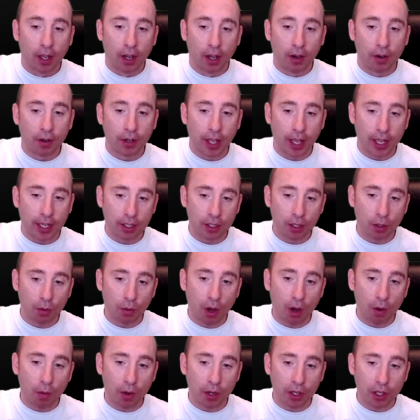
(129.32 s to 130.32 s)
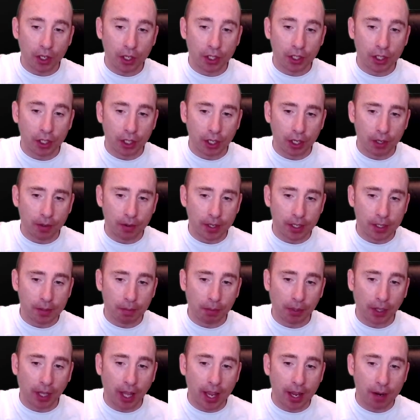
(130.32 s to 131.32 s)
Okay, so what I want you to do is
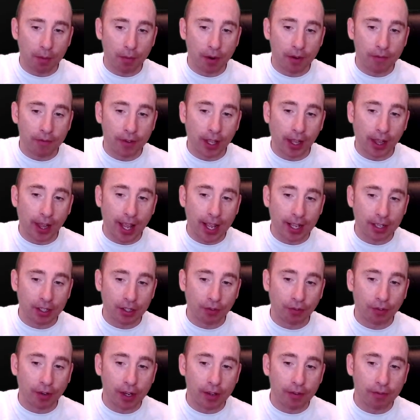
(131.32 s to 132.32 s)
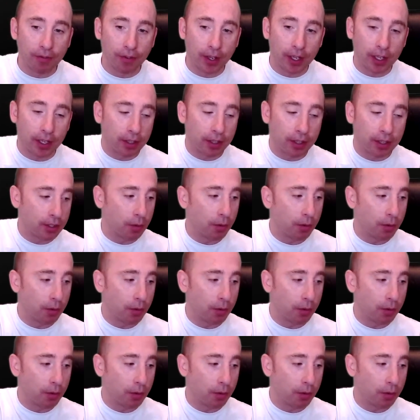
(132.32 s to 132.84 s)
playing with your last three fingers.